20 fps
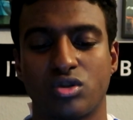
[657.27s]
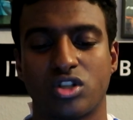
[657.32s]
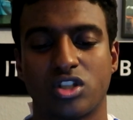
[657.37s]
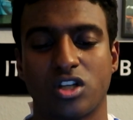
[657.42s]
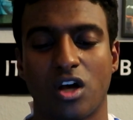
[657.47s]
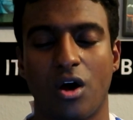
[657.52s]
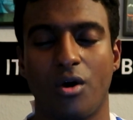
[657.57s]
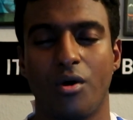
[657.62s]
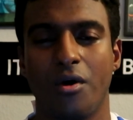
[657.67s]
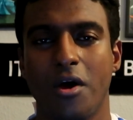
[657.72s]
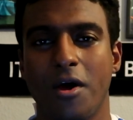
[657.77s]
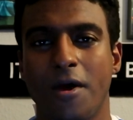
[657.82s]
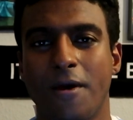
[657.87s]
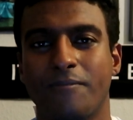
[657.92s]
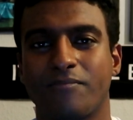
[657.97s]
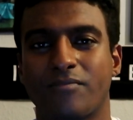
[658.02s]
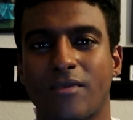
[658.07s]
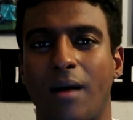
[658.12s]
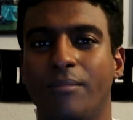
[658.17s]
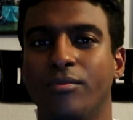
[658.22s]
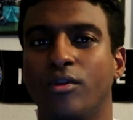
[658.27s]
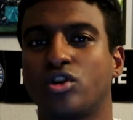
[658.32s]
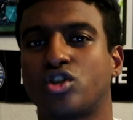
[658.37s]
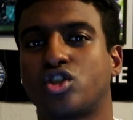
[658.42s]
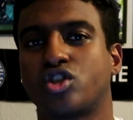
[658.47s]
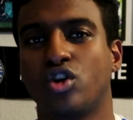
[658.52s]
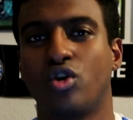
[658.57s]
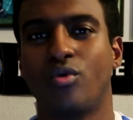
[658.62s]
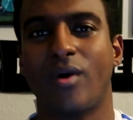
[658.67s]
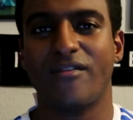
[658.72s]
So I'm not
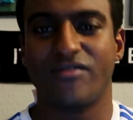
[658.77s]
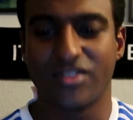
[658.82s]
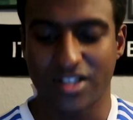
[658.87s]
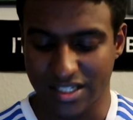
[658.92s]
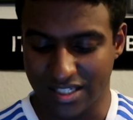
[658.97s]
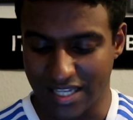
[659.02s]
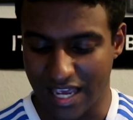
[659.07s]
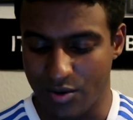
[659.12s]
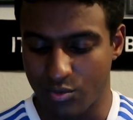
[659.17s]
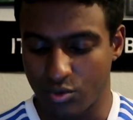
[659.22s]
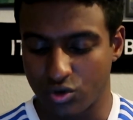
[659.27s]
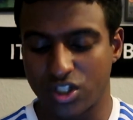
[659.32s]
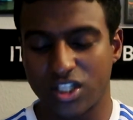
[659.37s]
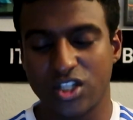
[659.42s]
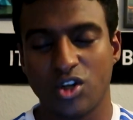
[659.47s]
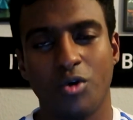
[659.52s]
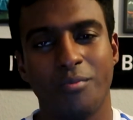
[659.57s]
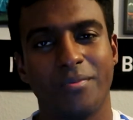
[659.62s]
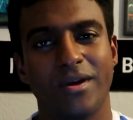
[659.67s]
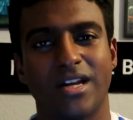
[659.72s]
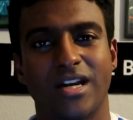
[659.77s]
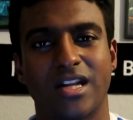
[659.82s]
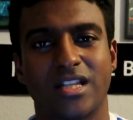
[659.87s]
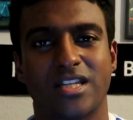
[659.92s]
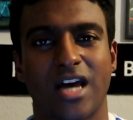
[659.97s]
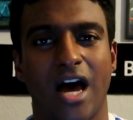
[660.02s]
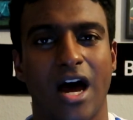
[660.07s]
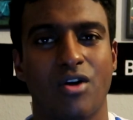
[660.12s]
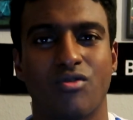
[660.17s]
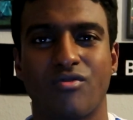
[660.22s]
sure whether to say we'll still be in the
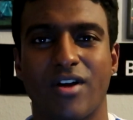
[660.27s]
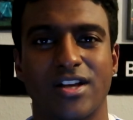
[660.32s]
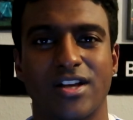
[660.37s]
title